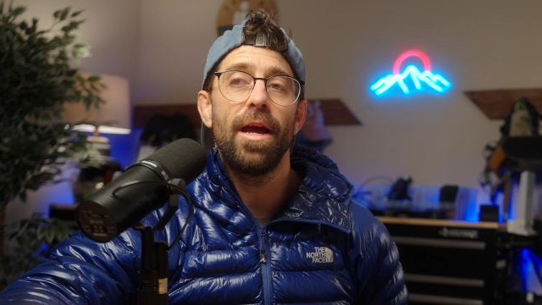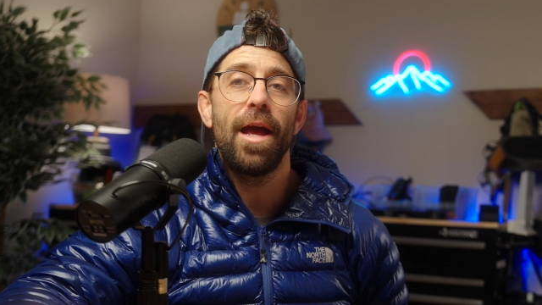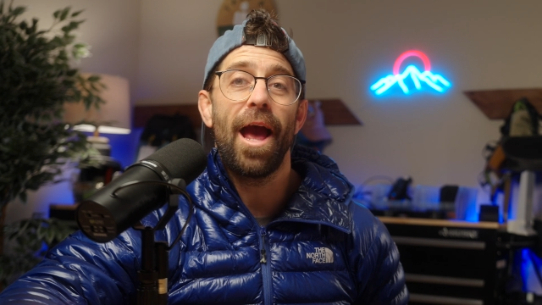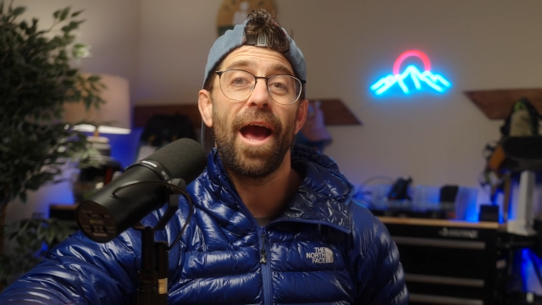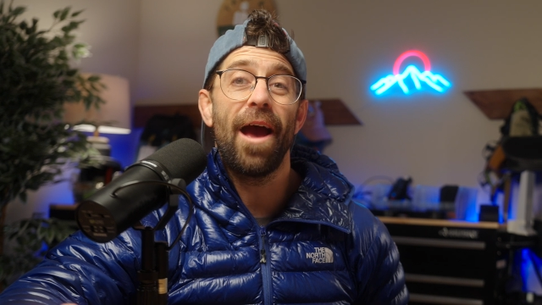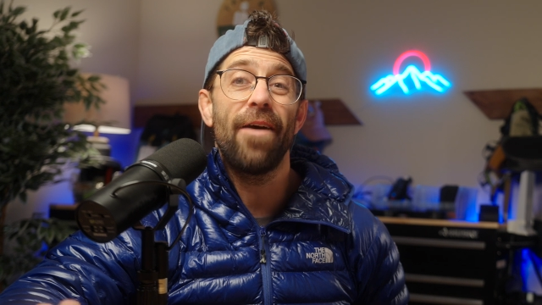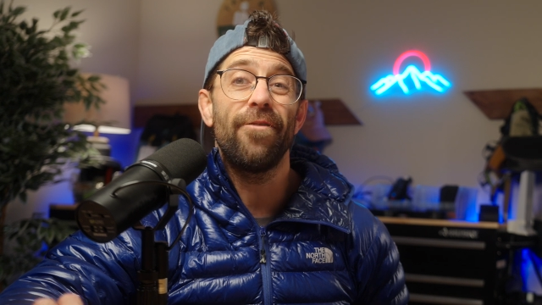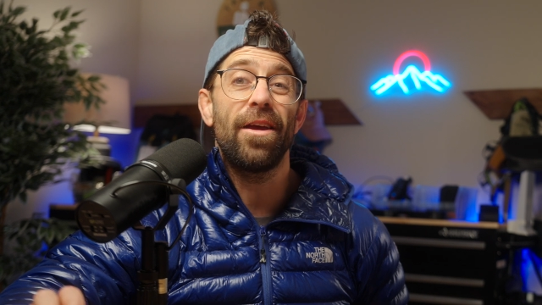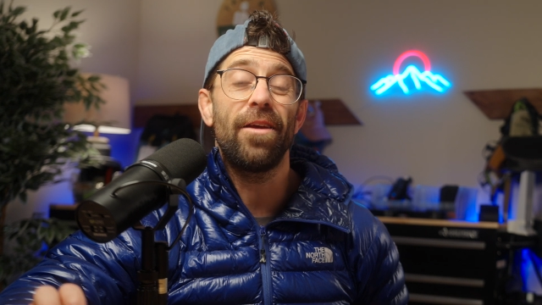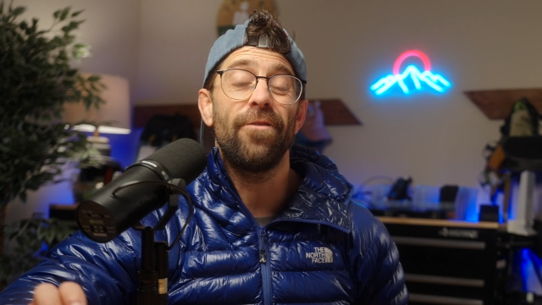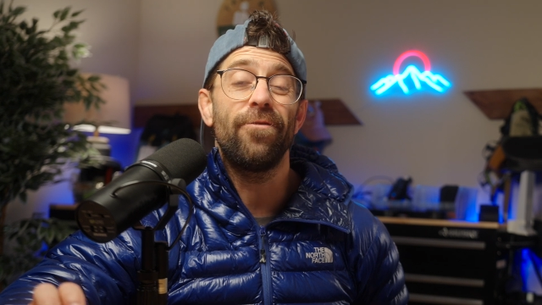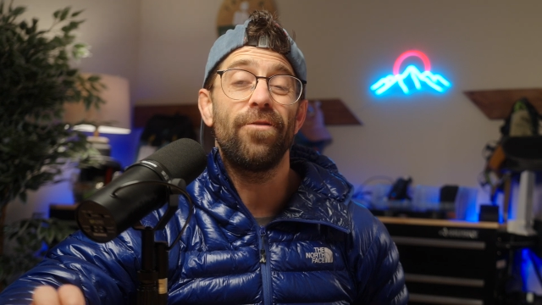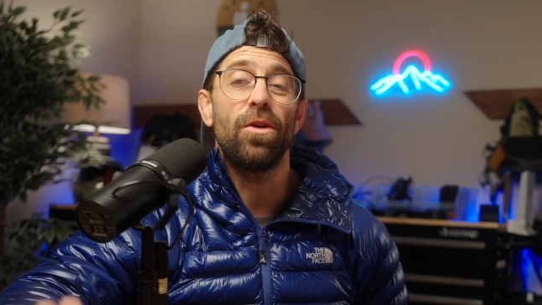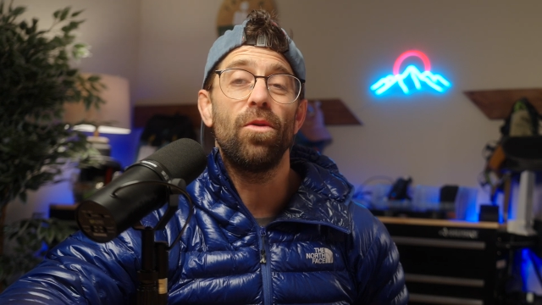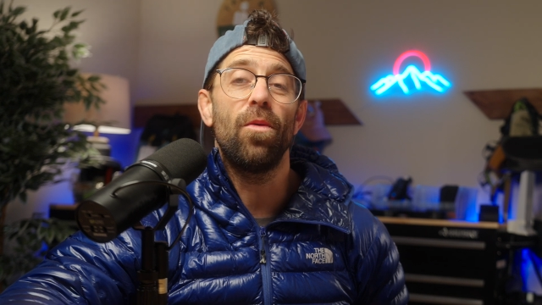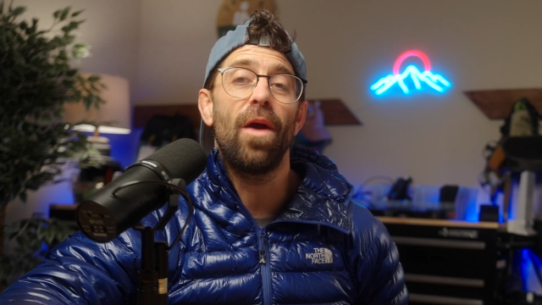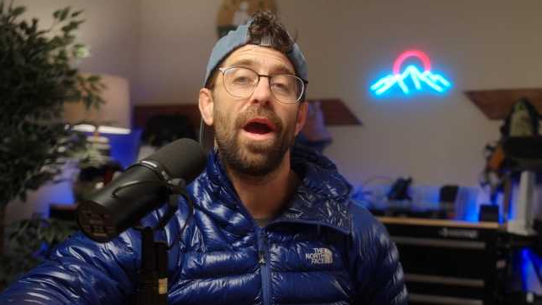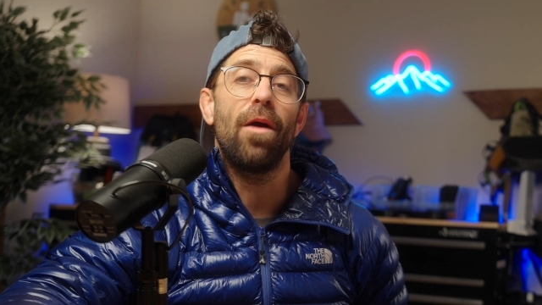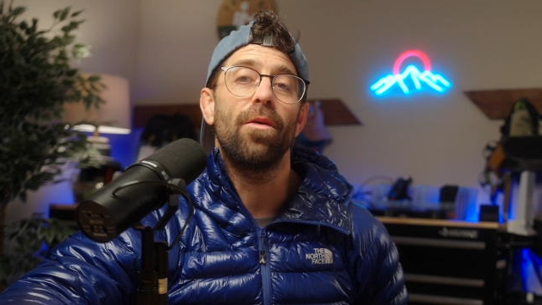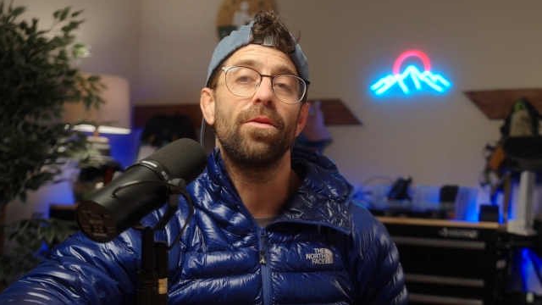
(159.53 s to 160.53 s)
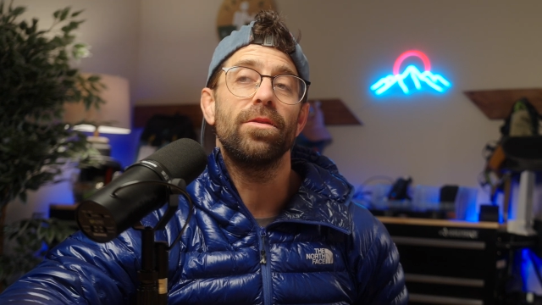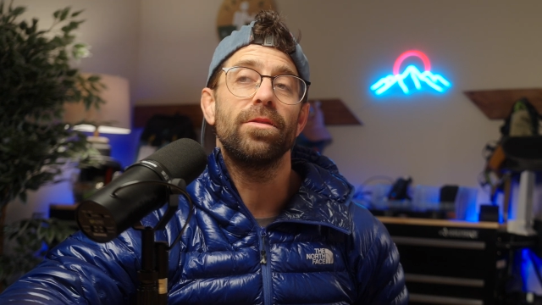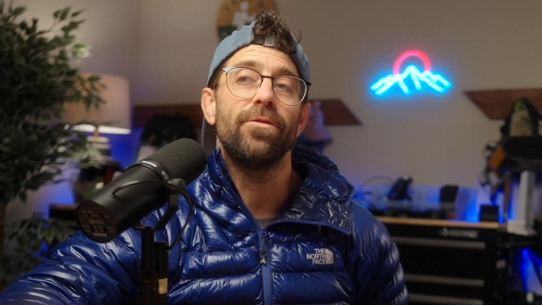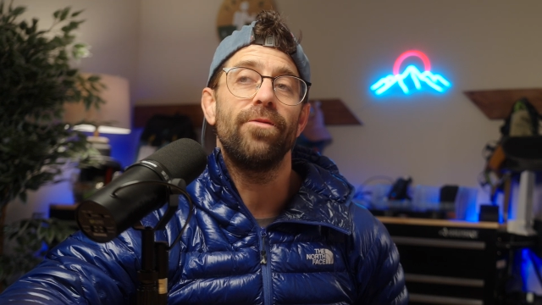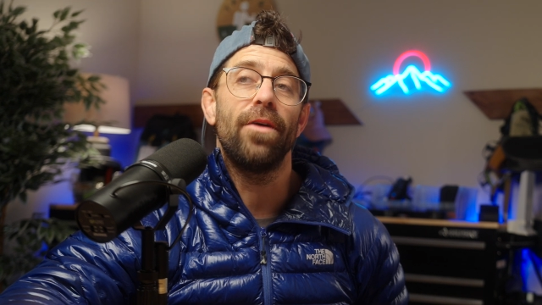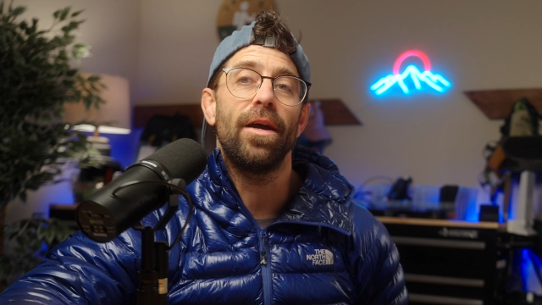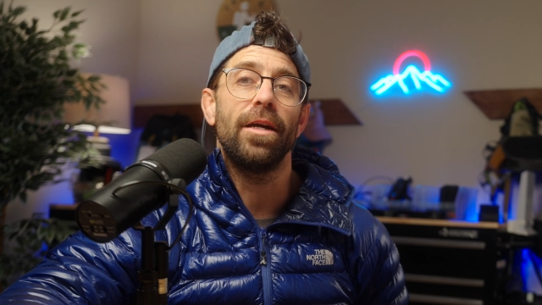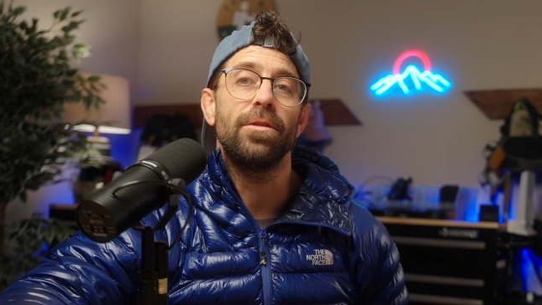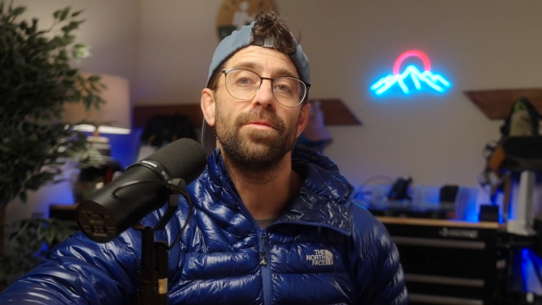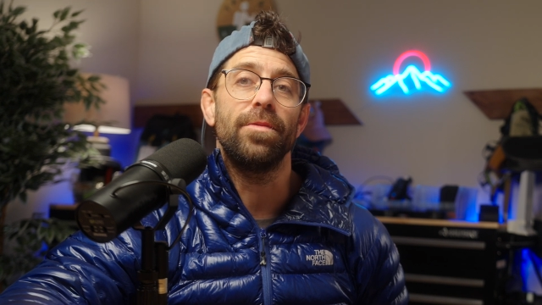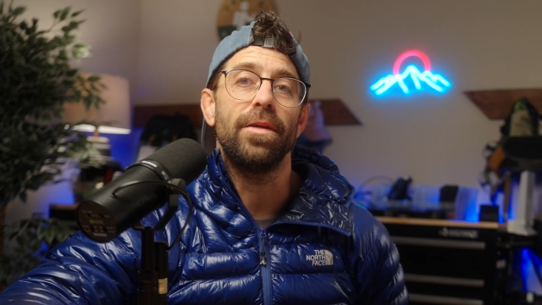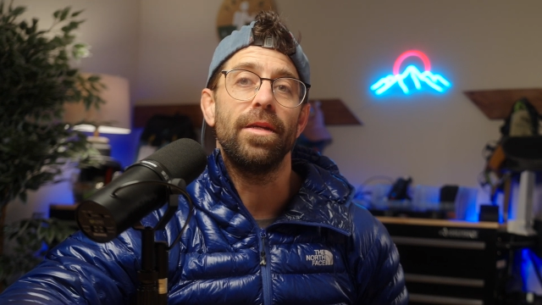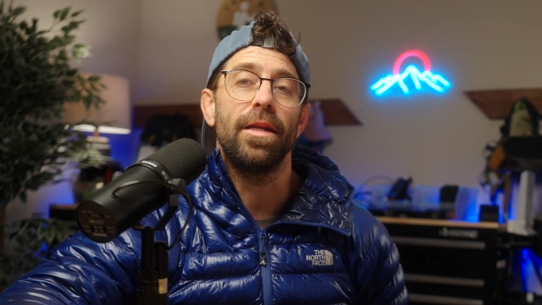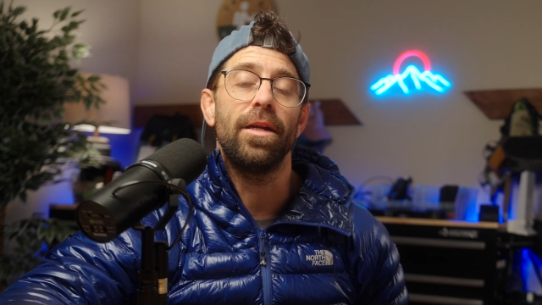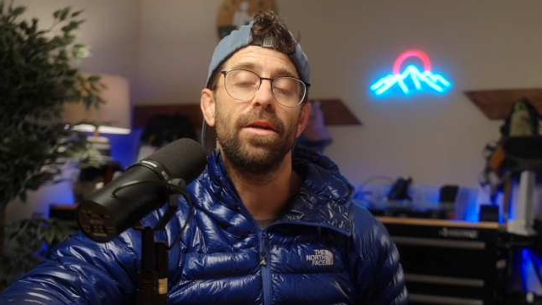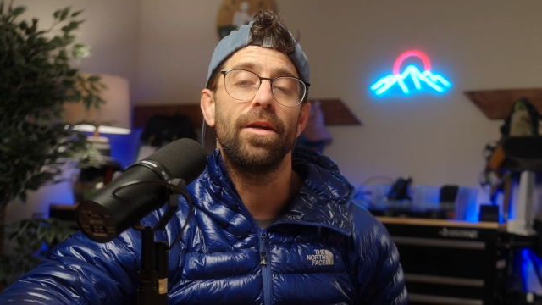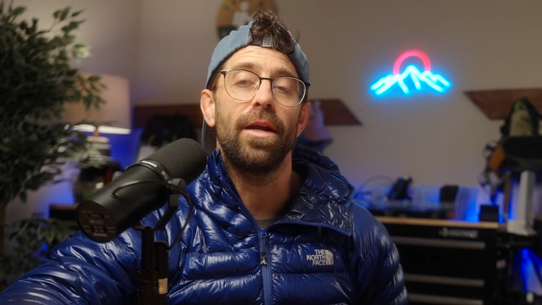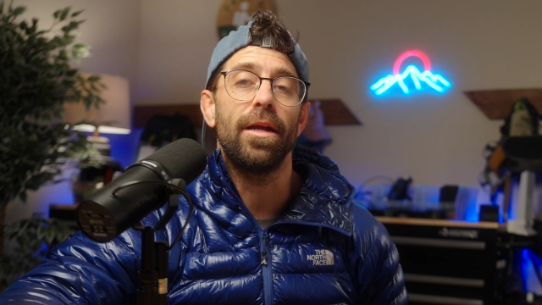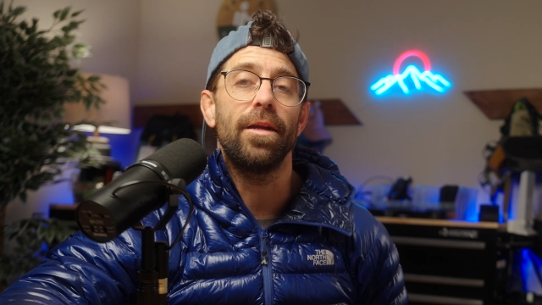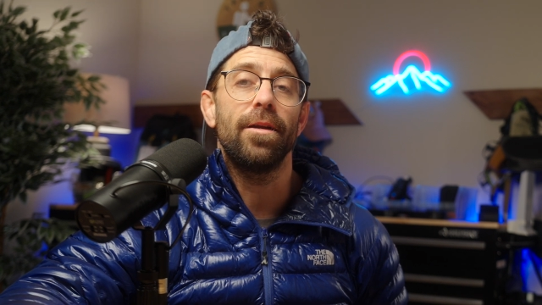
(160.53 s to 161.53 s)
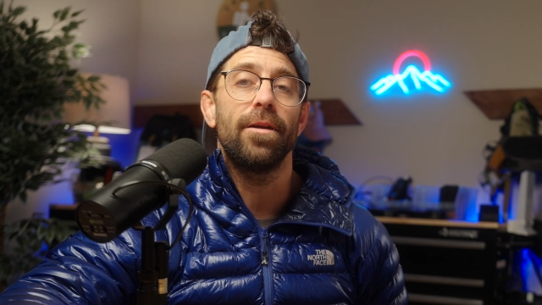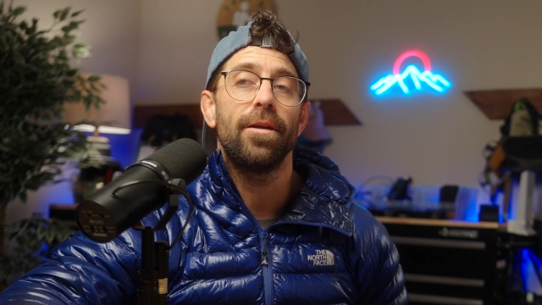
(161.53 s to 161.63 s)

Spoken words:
have a few hours of high-speed internet.